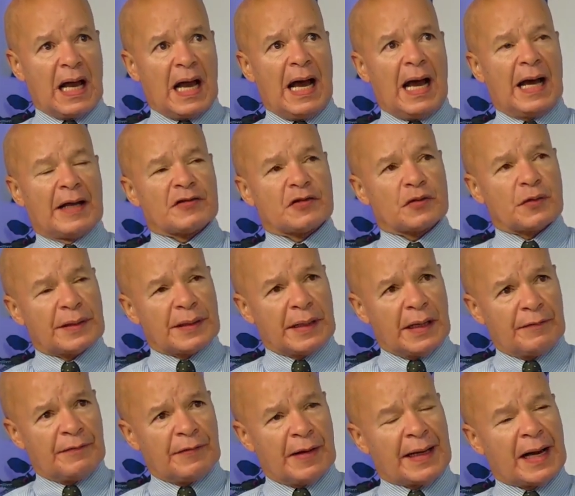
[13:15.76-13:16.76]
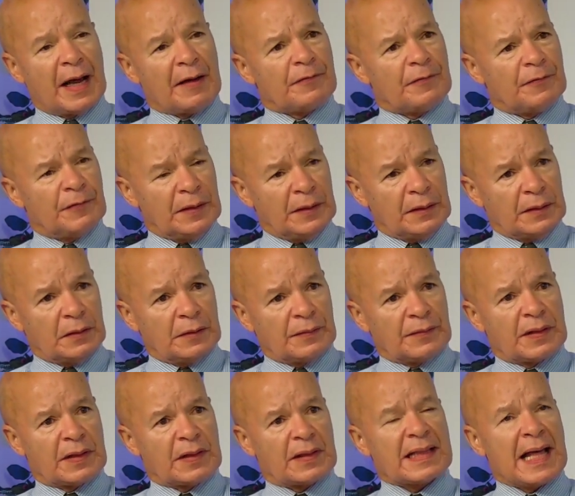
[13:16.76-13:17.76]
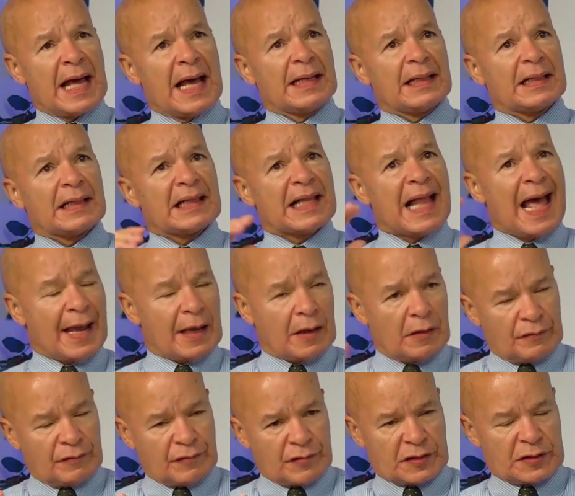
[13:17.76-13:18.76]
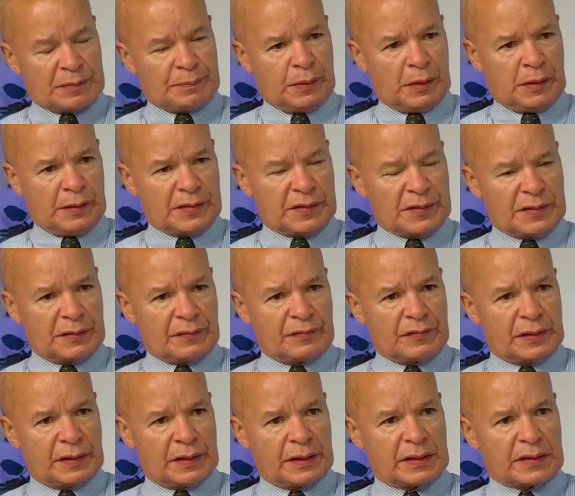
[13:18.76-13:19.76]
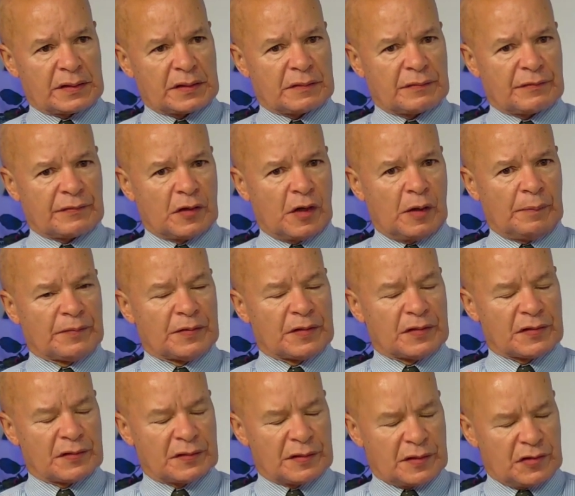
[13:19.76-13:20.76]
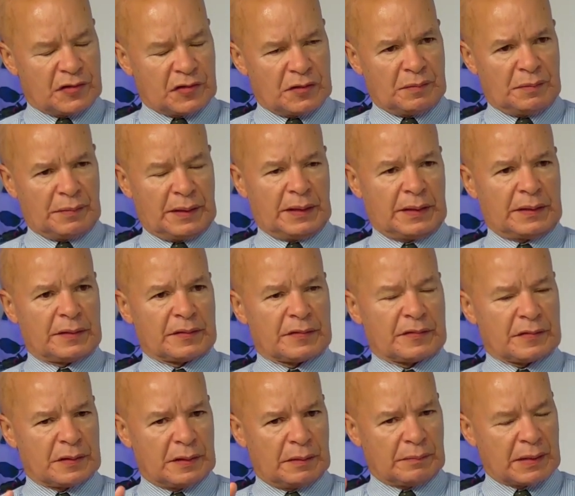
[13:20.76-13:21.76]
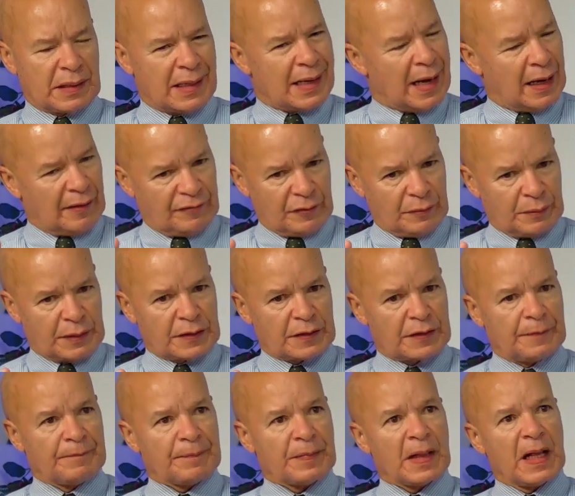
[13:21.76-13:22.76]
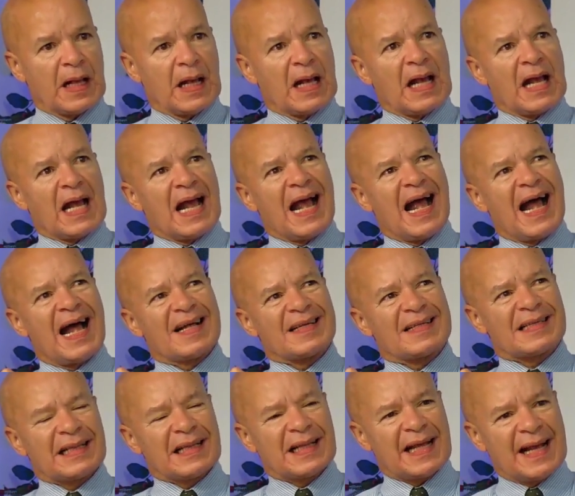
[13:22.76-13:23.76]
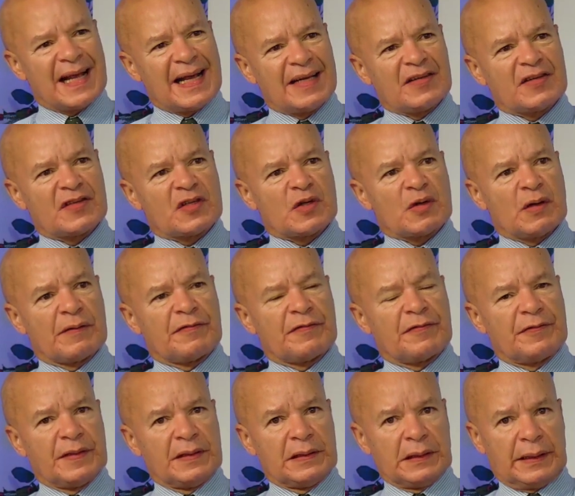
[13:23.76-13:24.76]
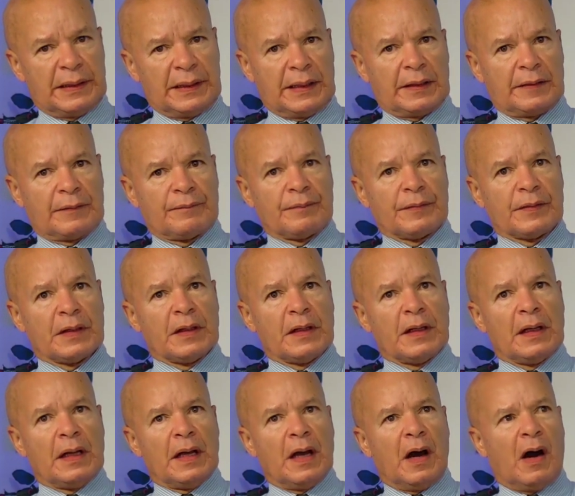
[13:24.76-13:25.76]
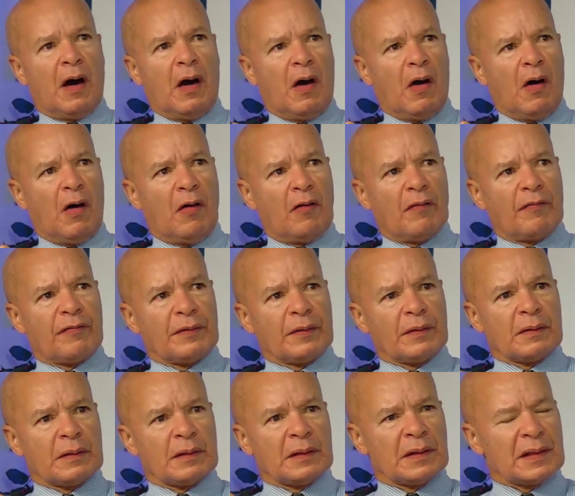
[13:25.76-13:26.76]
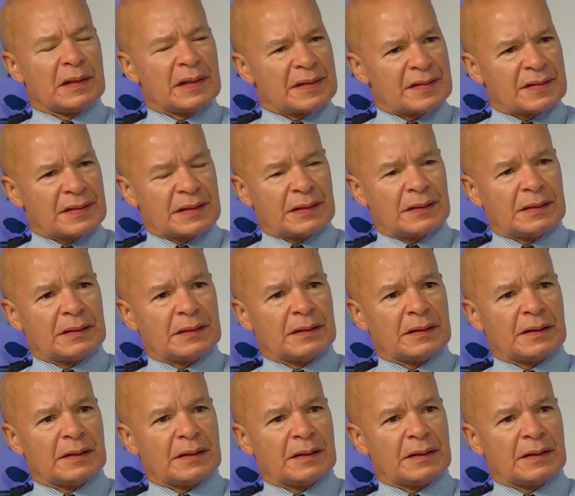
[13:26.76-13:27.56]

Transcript: And so therefore, and I feel that that lack of responsiveness from decision makers, from government, has led to a feeling of, listen,